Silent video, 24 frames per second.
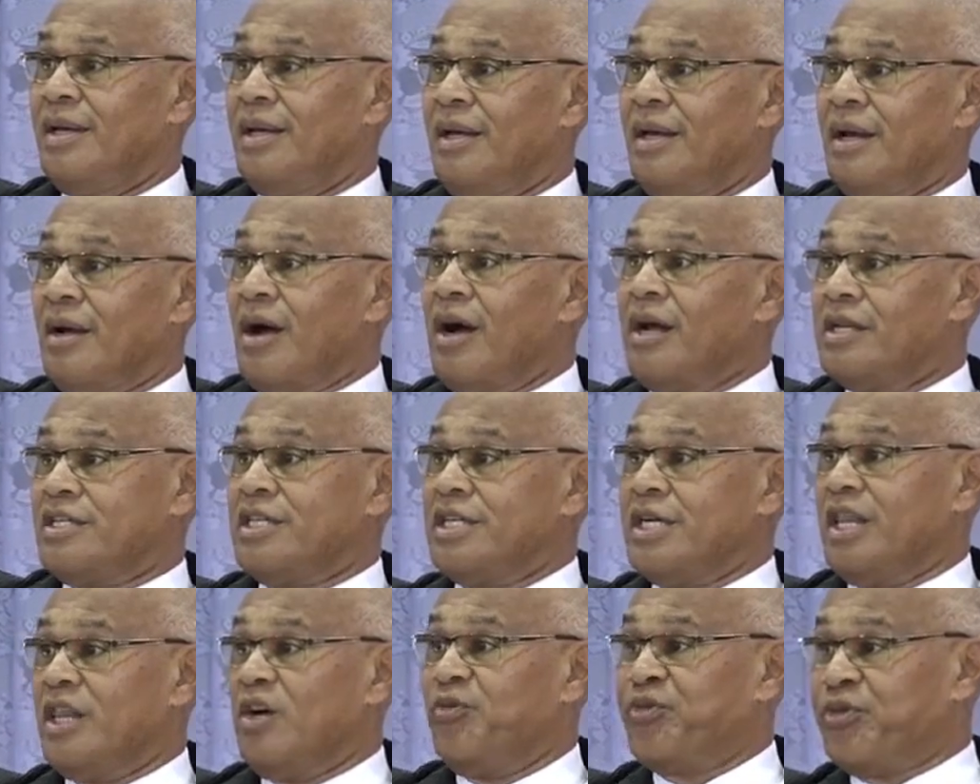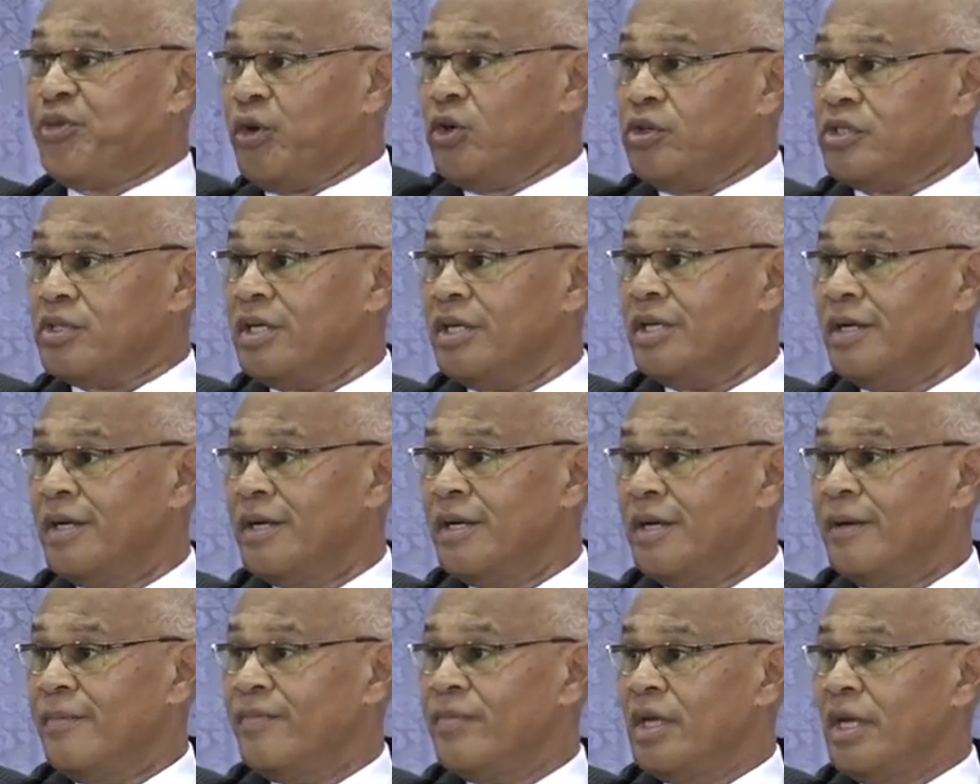God said the fruit
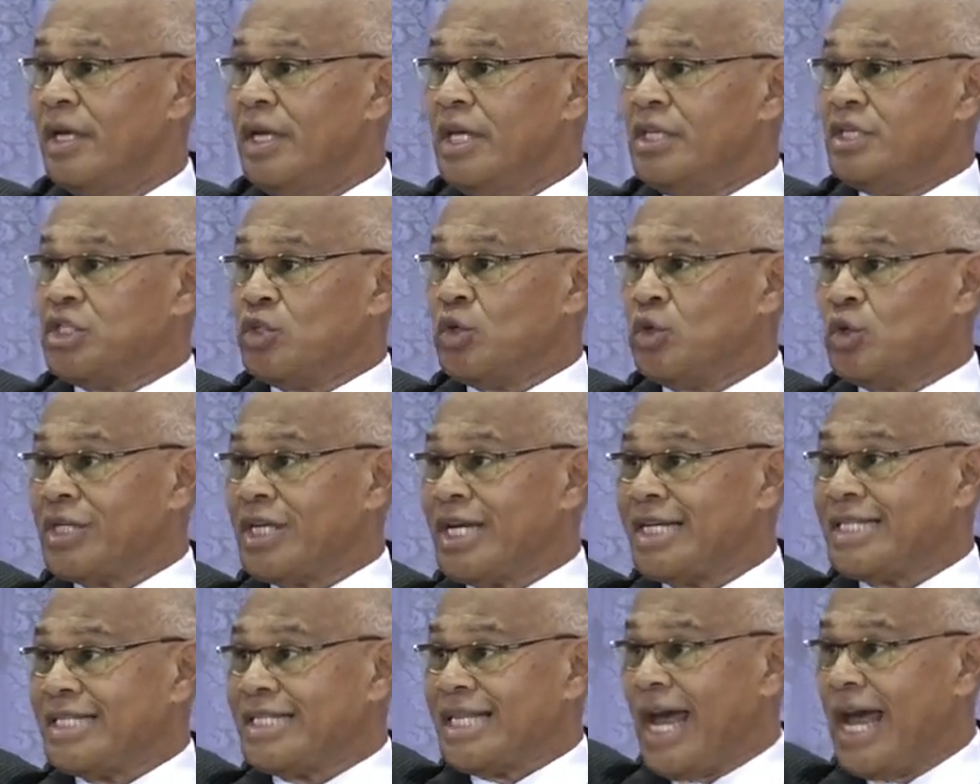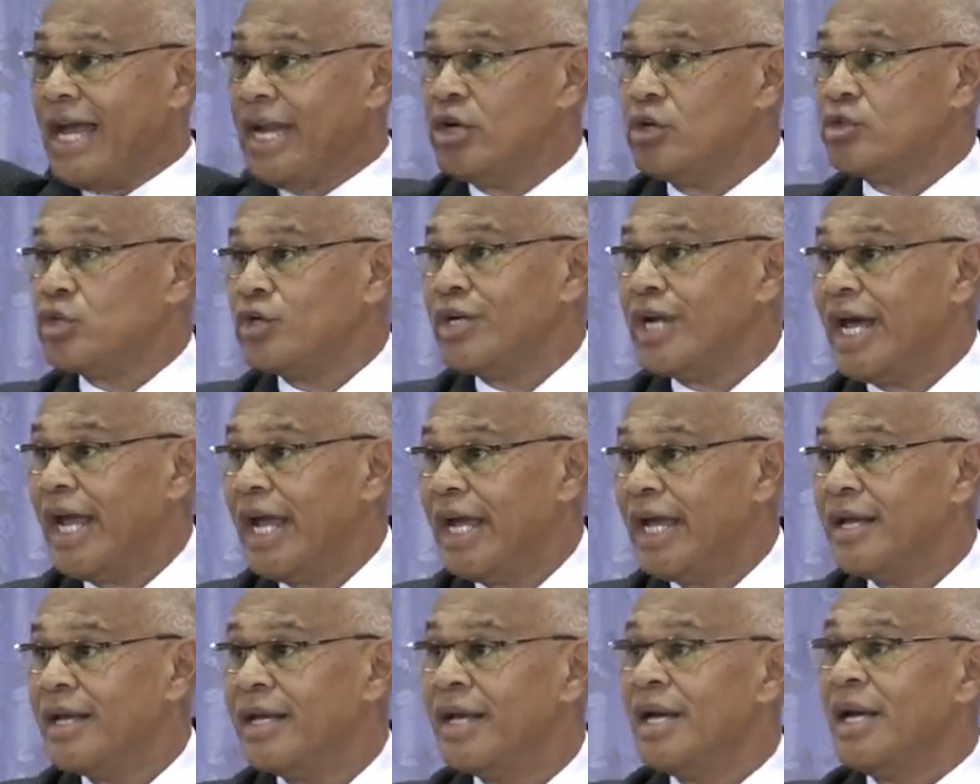is to sustain you
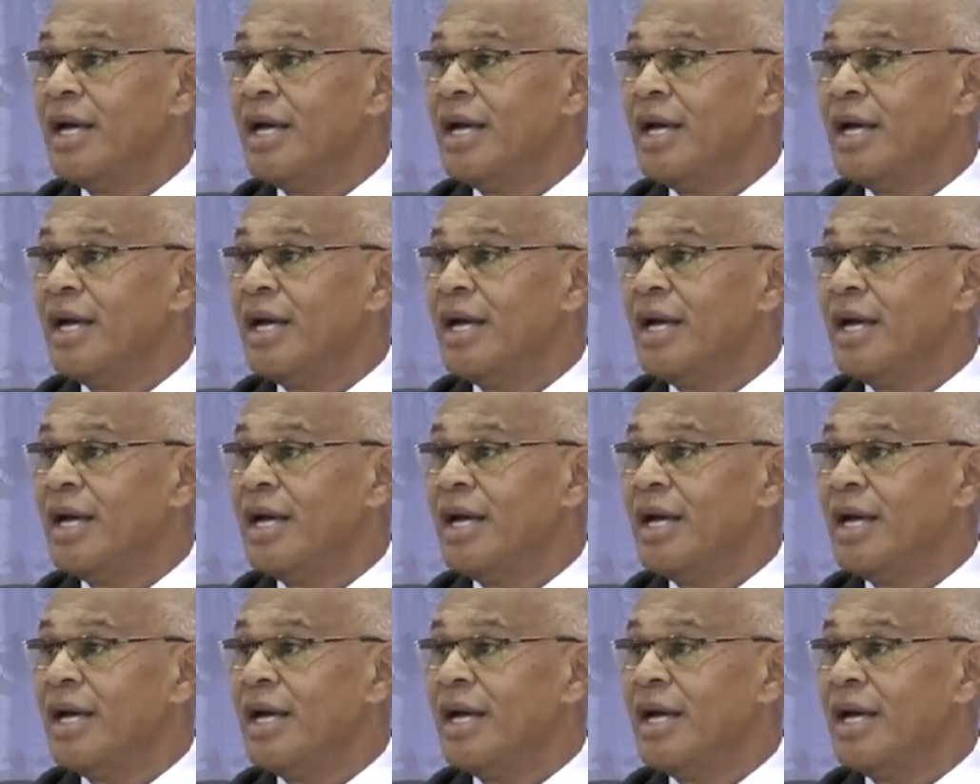today,